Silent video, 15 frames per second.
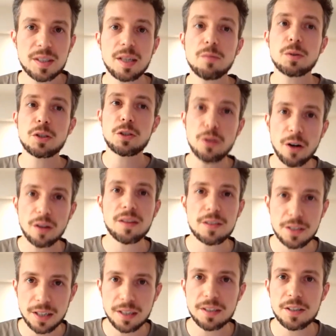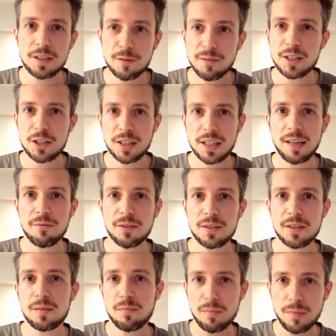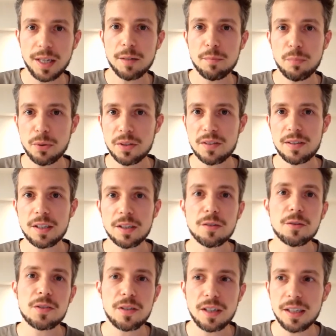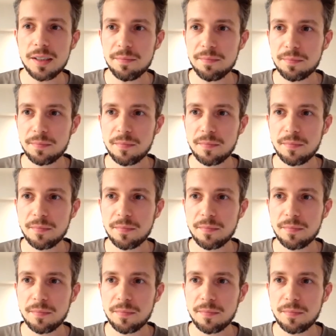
I would draw the strategy innovation canvas and put sticky notes on it.